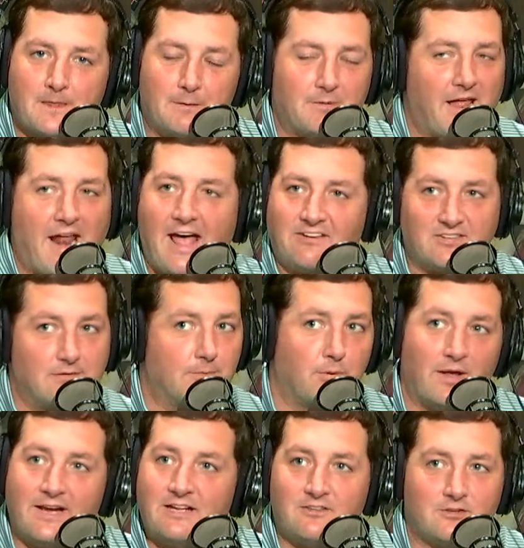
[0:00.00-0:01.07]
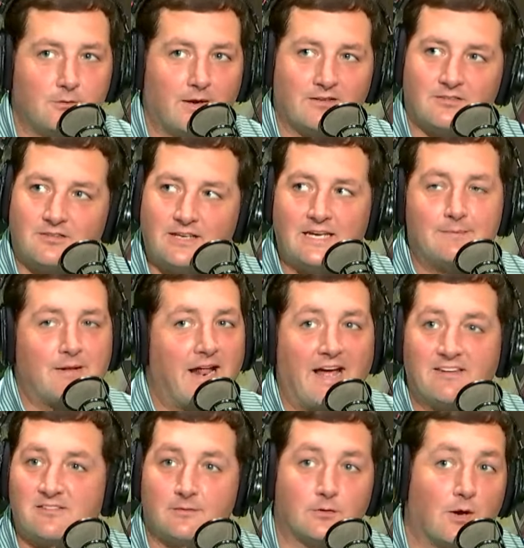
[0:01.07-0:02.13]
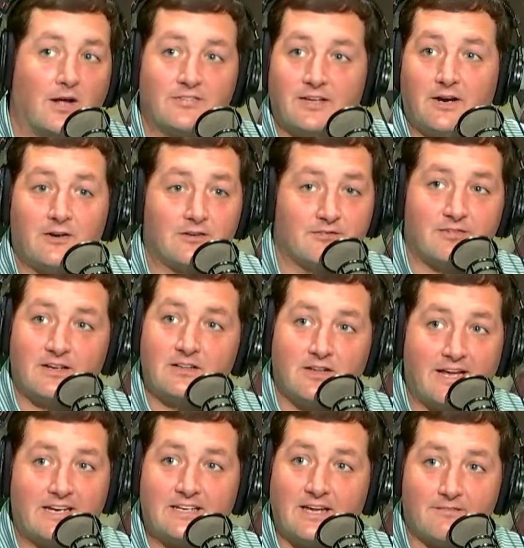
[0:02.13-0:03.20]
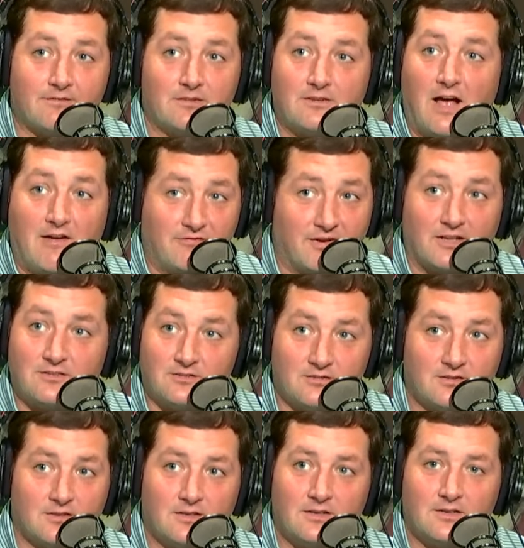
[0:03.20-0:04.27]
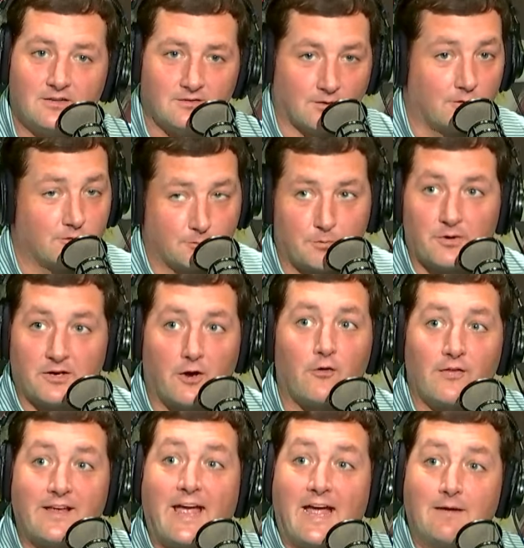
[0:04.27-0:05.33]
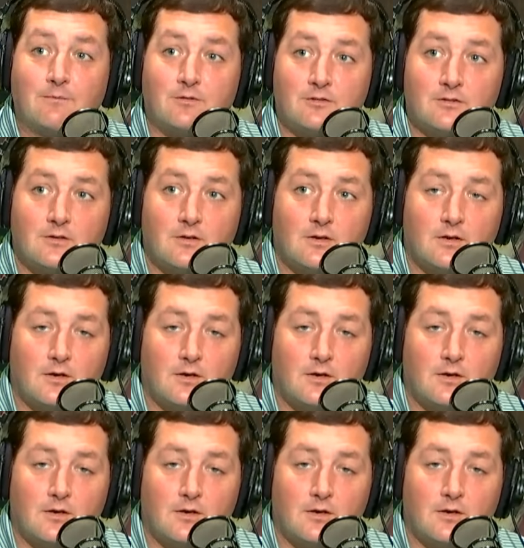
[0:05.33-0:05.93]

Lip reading: I'm not asking him to play against USC. I'm not asking him to go out there and defend Lane Kiffin's offense. Those are pretty early games.